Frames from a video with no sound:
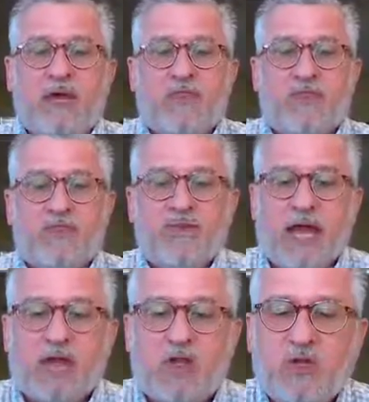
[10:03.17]
and through
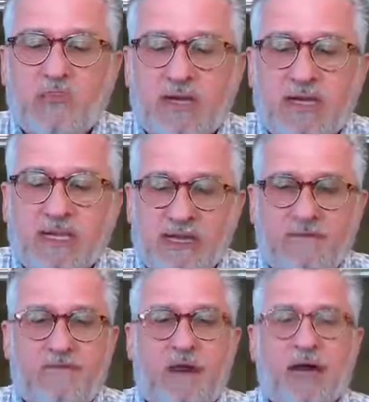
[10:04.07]
that
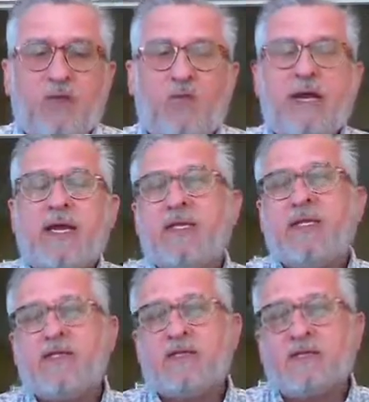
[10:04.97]
humility, find
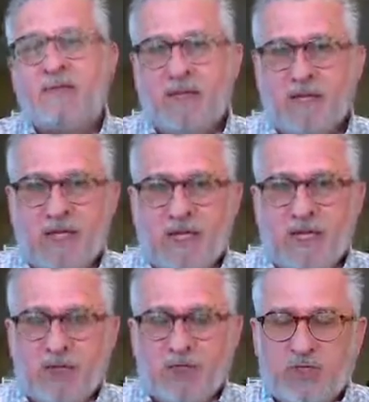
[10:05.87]
ways
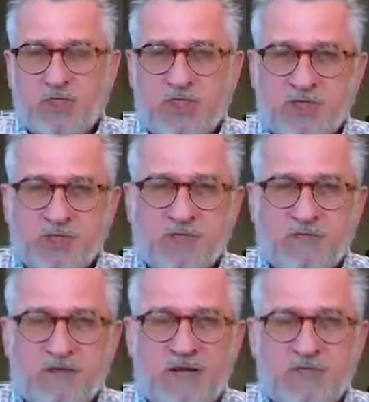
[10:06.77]
in which you can
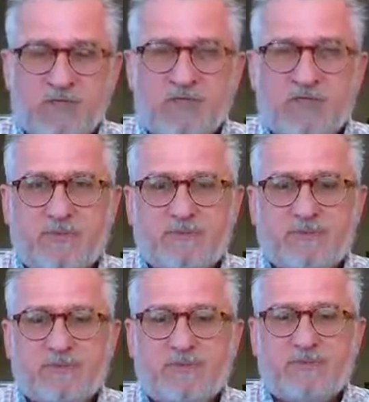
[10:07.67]
serve others.
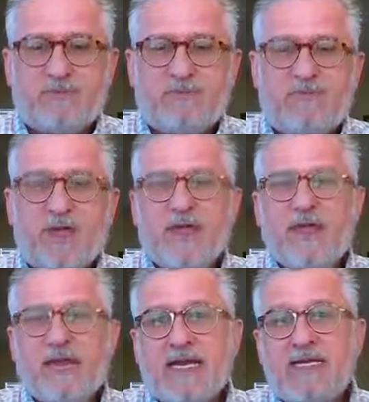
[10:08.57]
I
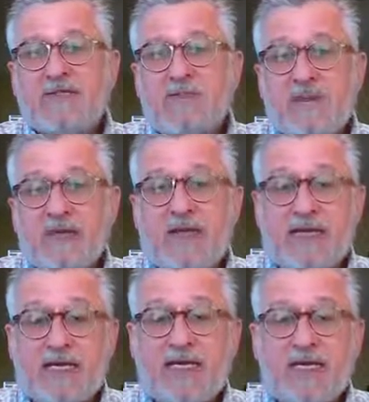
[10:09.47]
think that is maybe the
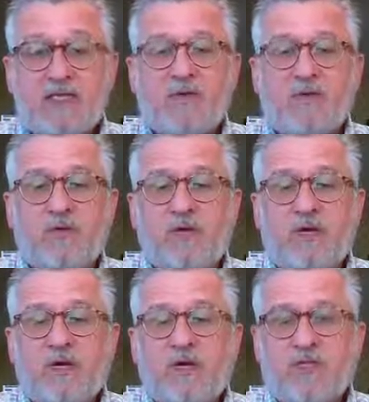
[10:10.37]
key
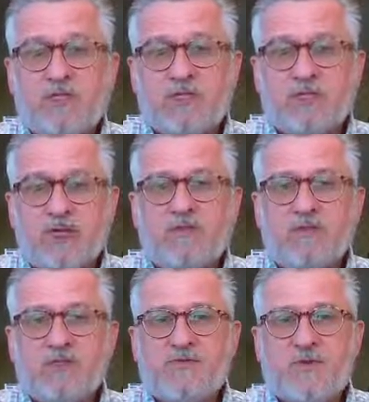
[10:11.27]
to
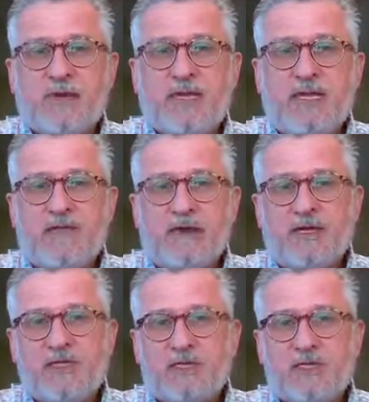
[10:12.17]
service for many of
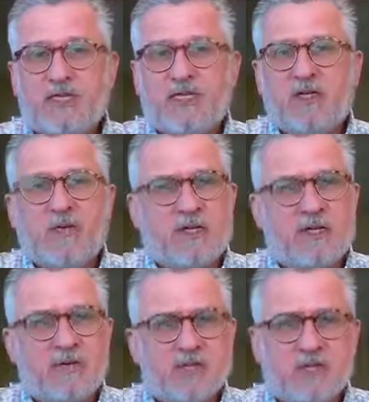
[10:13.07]
us, particularly when it
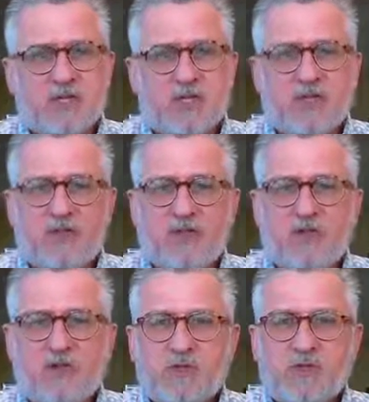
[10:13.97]
comes to serving
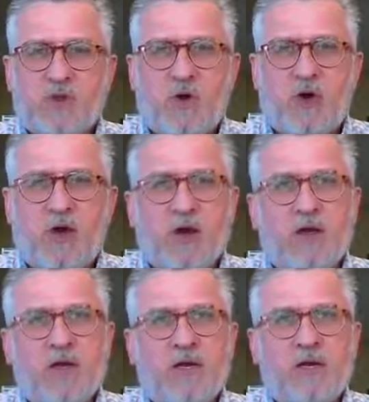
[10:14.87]
those who
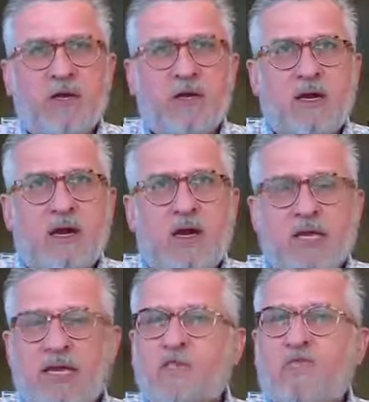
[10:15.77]
are
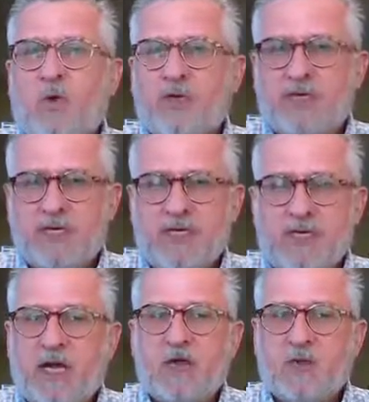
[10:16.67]
less fortunate
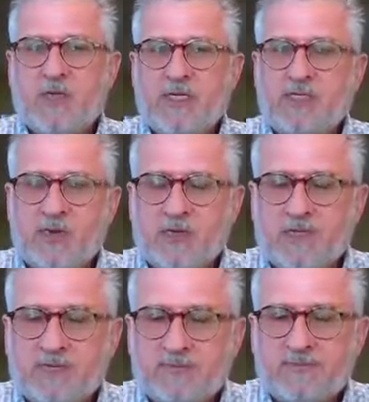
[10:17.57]
and
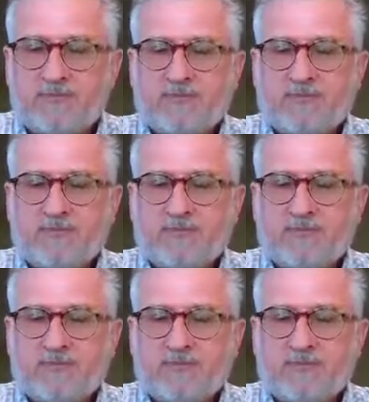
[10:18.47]
under-resourced.